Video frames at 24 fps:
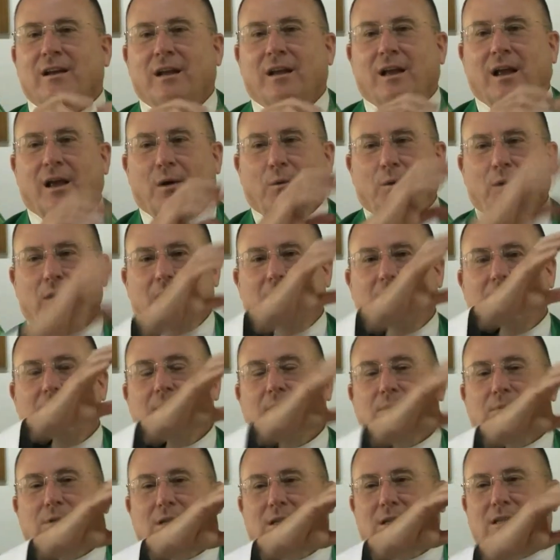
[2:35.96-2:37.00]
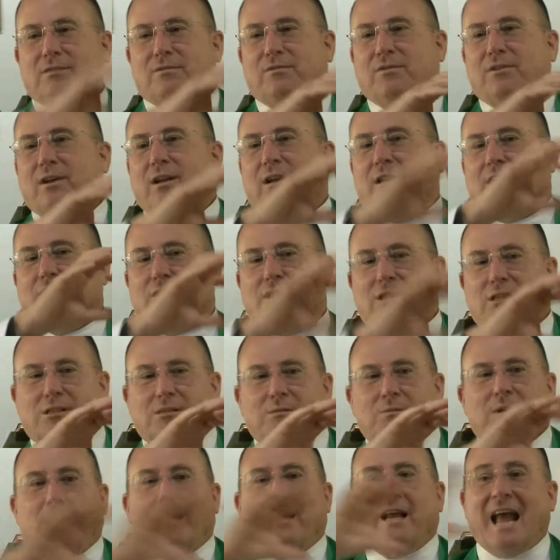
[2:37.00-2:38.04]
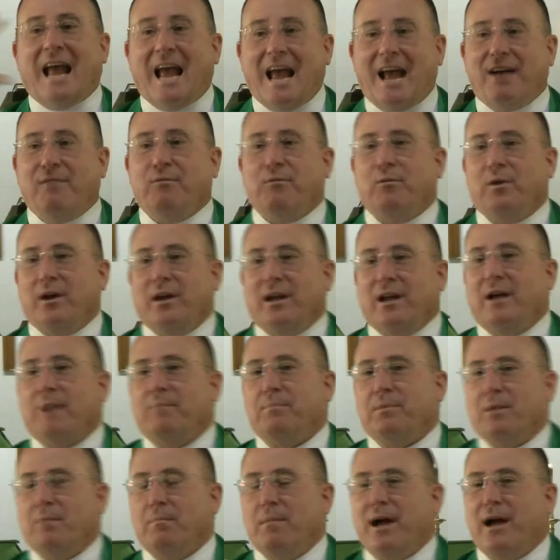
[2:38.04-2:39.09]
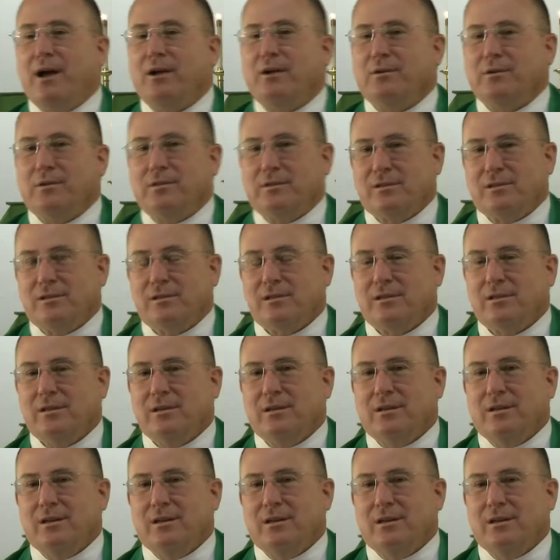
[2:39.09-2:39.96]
and we get up to this village that's like halfway up the mountains.